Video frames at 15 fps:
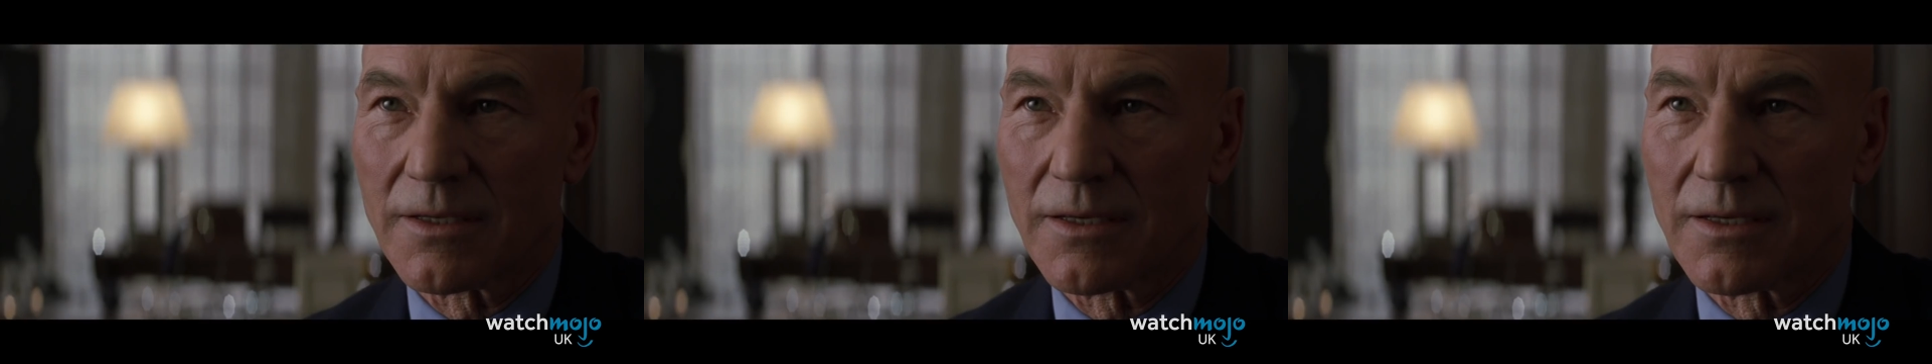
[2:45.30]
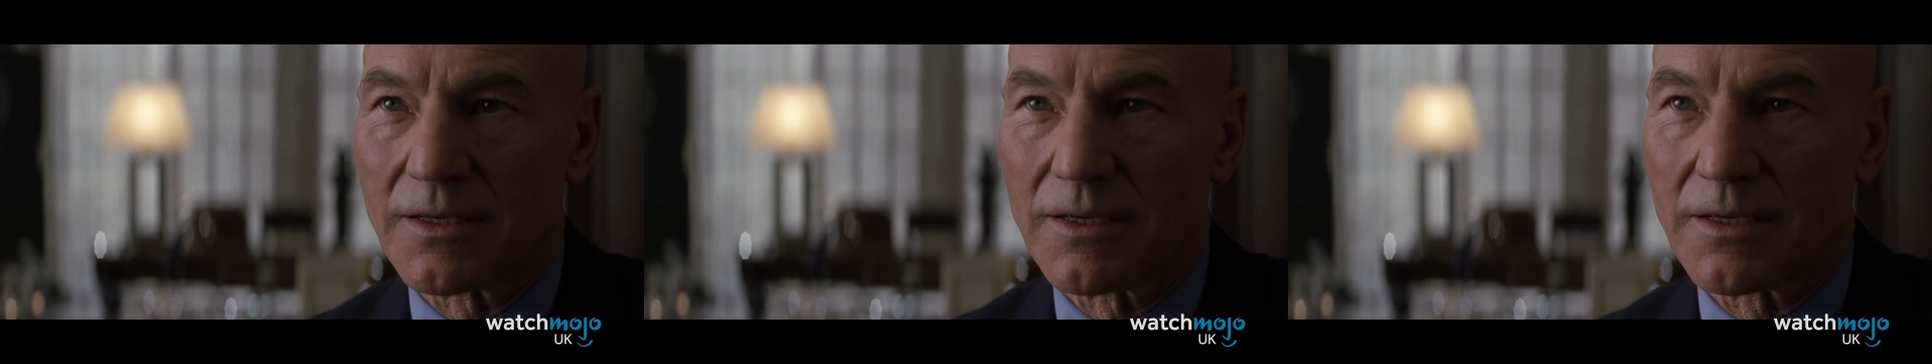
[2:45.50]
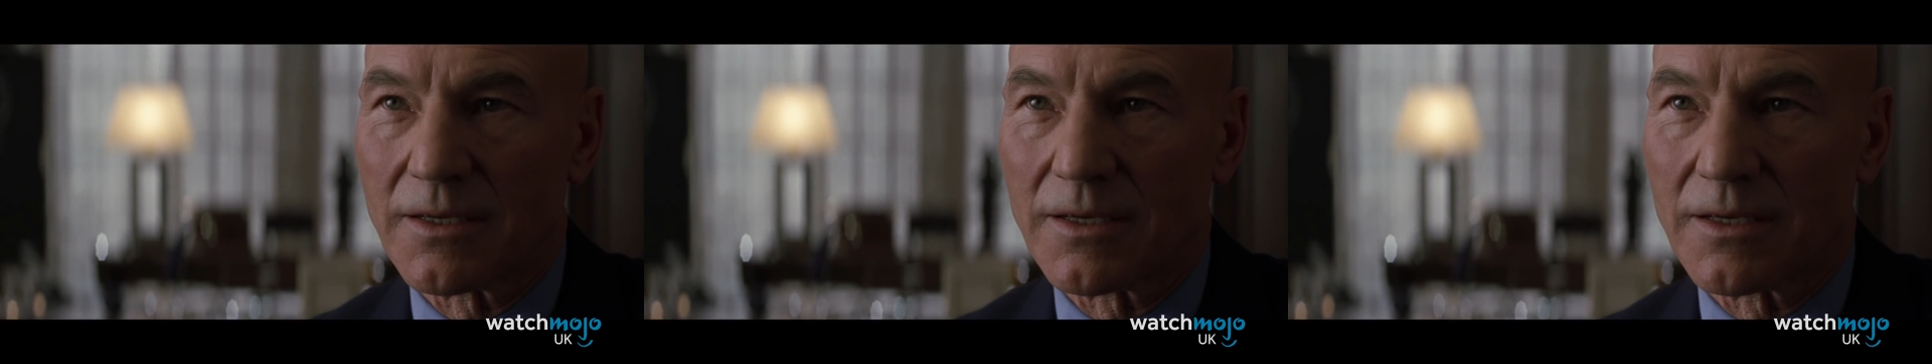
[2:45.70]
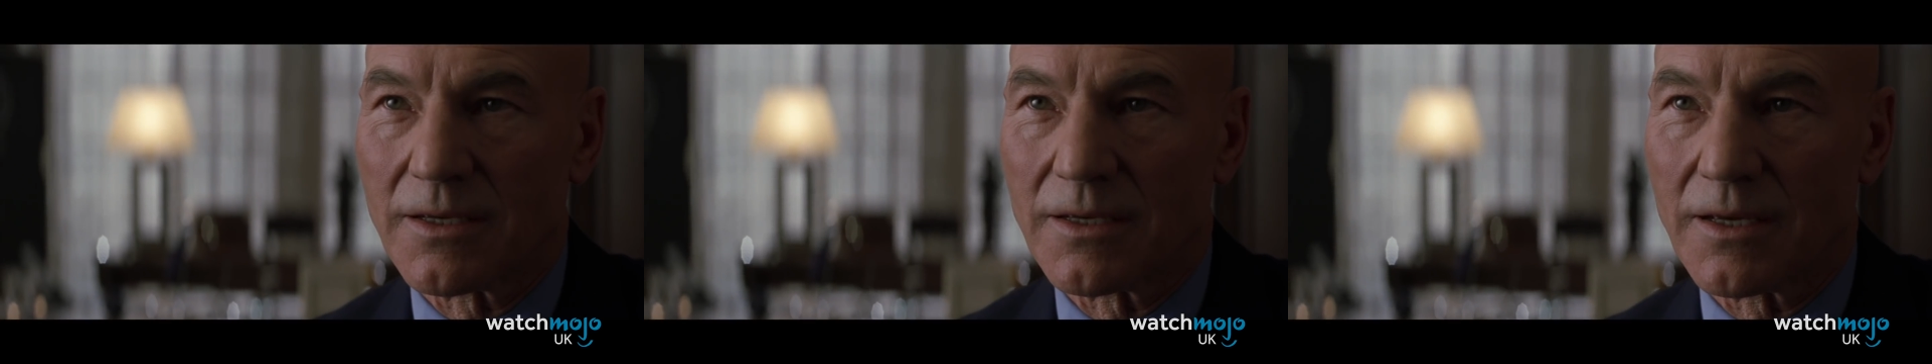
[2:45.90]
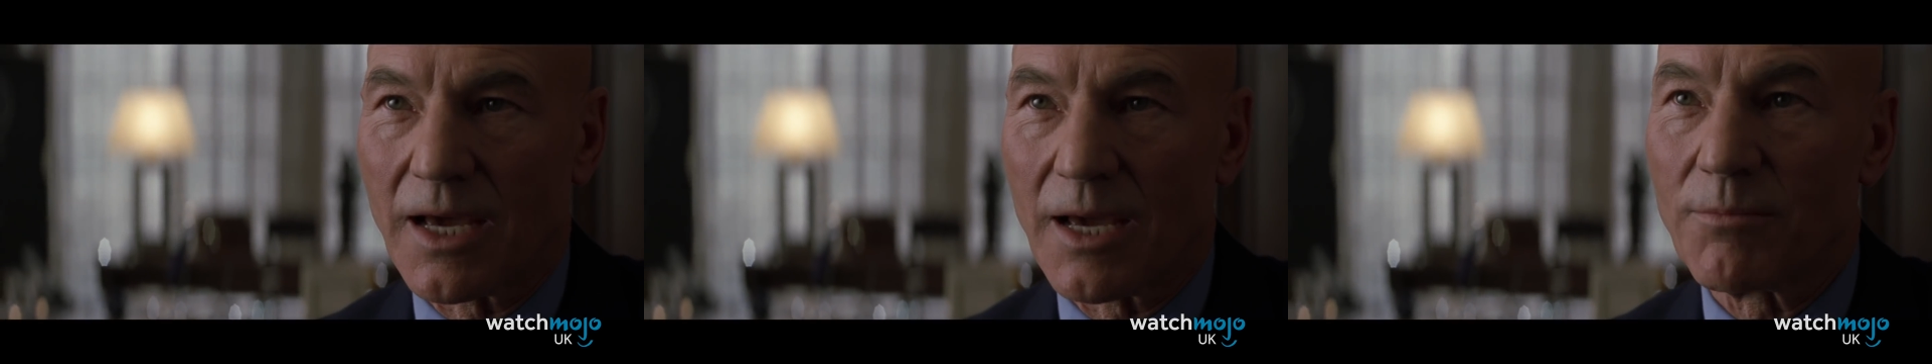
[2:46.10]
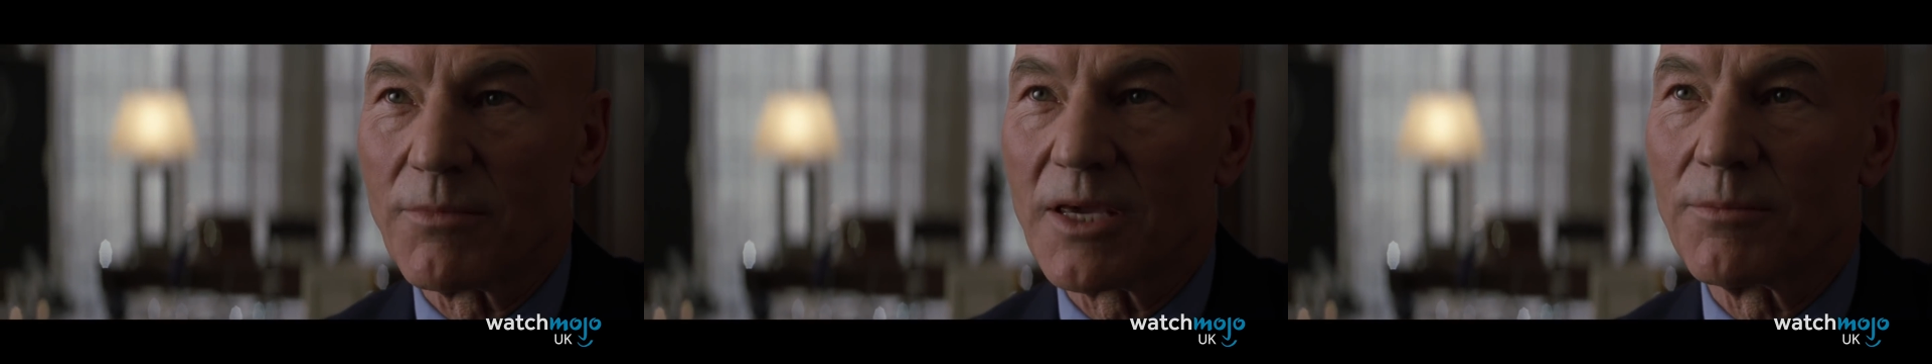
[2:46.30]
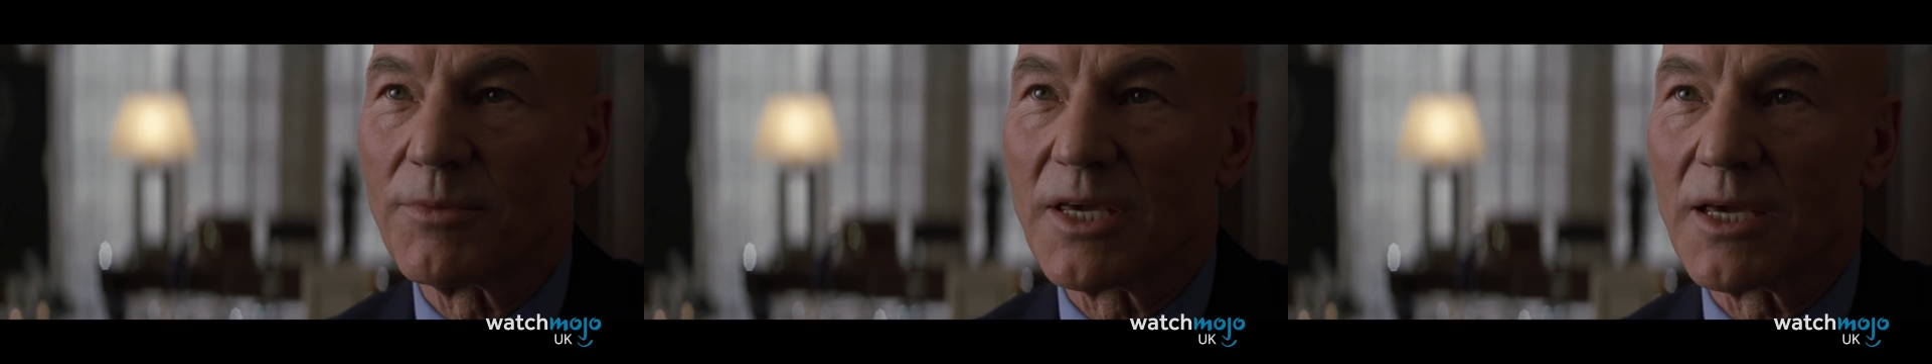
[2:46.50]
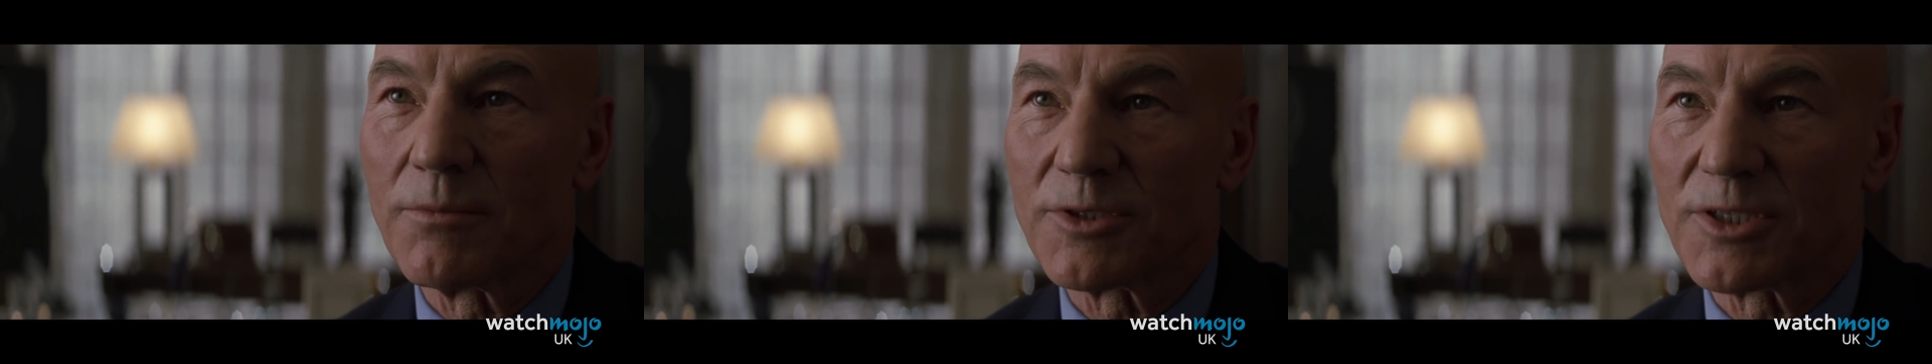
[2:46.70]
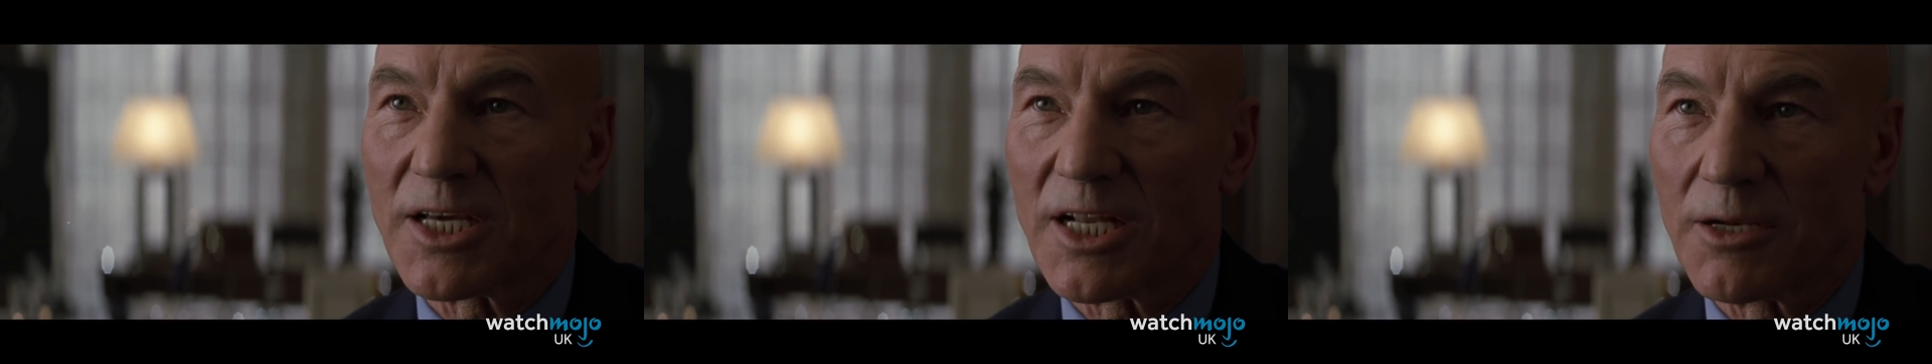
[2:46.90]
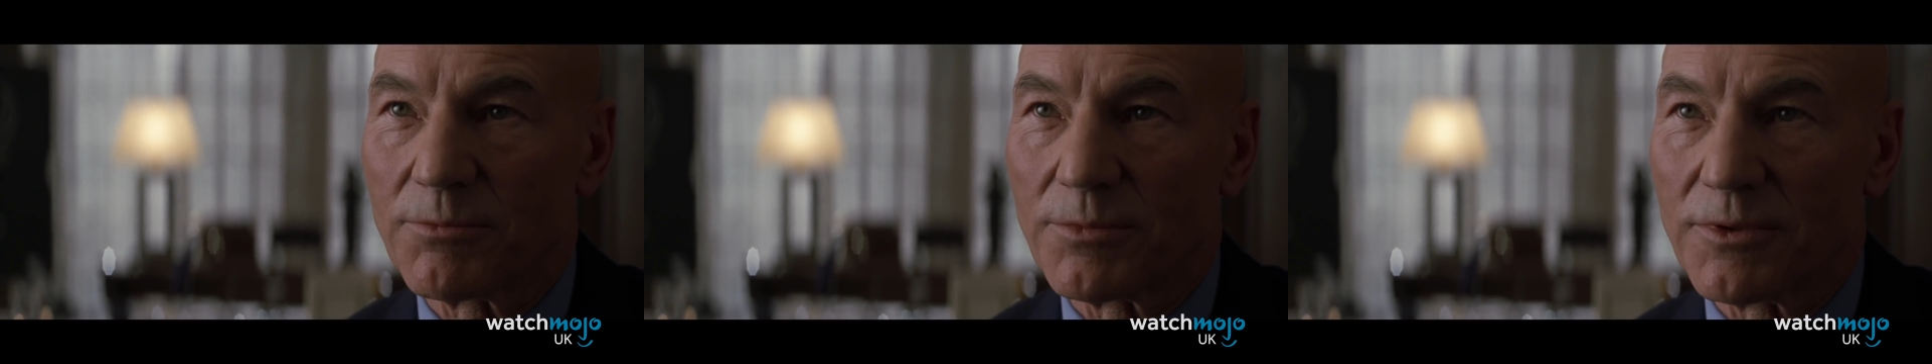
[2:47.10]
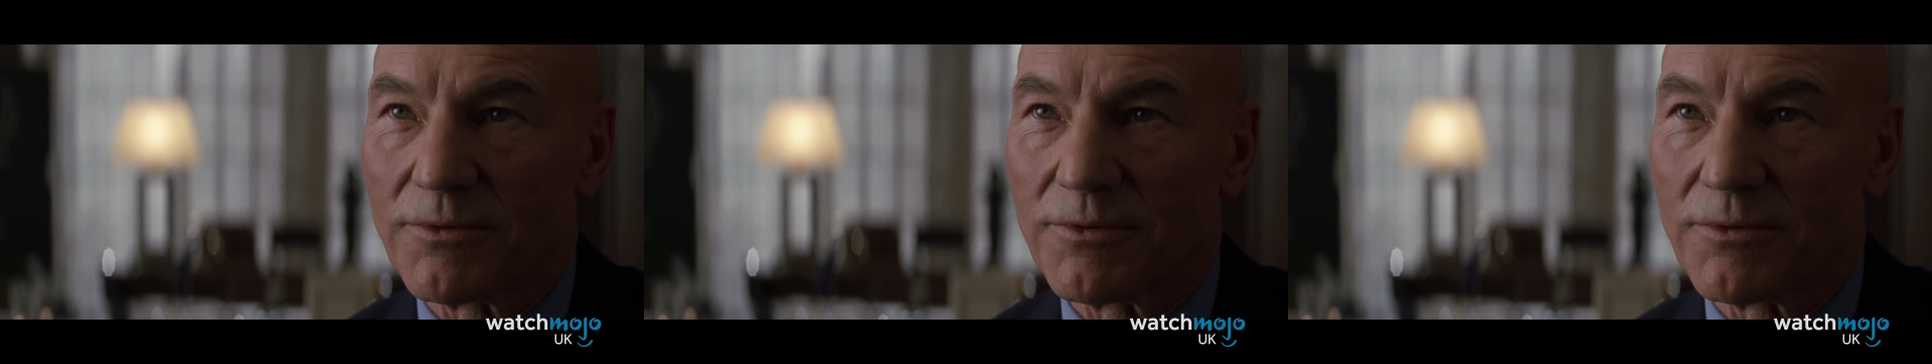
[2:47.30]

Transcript: talent for mooing in different